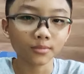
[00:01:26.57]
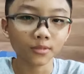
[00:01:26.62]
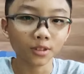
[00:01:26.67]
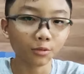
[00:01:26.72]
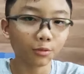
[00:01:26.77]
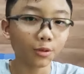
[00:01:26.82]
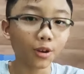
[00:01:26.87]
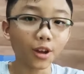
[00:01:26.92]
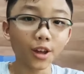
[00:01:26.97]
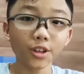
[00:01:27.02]
The
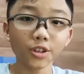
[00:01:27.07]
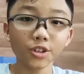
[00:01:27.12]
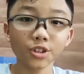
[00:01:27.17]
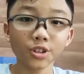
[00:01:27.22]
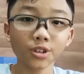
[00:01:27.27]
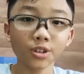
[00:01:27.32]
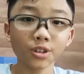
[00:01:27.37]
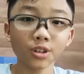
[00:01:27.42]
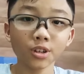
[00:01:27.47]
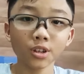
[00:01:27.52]

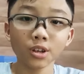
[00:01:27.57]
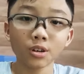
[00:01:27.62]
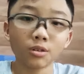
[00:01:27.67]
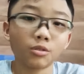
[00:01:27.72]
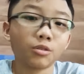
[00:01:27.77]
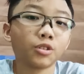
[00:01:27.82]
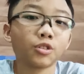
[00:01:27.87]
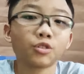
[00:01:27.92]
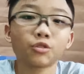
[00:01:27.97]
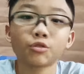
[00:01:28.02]
rich
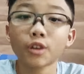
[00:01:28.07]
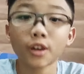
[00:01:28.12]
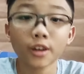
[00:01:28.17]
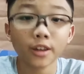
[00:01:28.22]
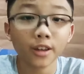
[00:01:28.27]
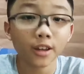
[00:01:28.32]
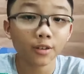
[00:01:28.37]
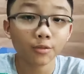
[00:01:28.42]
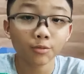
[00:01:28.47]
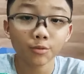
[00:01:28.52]
always try
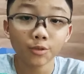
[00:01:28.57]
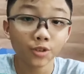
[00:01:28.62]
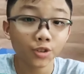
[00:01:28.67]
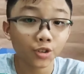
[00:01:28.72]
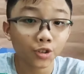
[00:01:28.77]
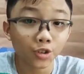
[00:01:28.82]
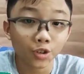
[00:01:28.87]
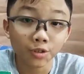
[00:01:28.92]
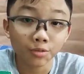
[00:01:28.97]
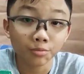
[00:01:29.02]
to get
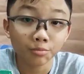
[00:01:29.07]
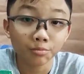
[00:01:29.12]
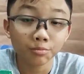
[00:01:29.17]
richer.